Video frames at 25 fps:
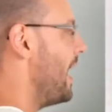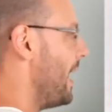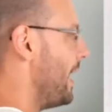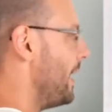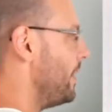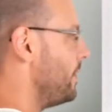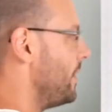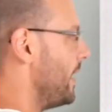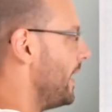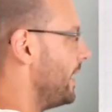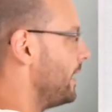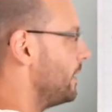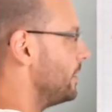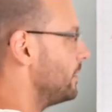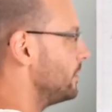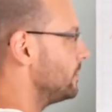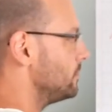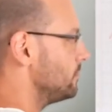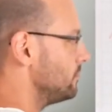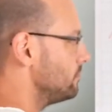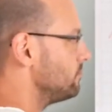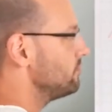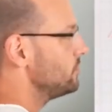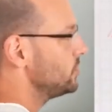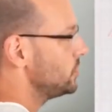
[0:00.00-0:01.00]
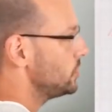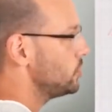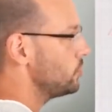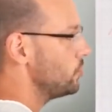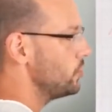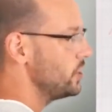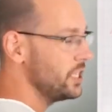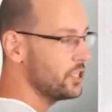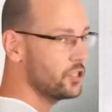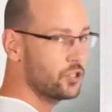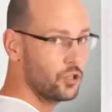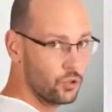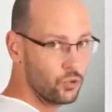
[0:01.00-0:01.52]
and then you
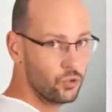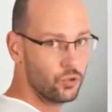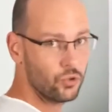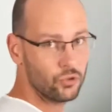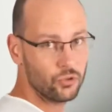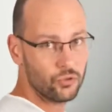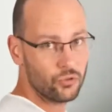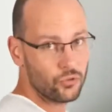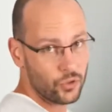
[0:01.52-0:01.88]
need to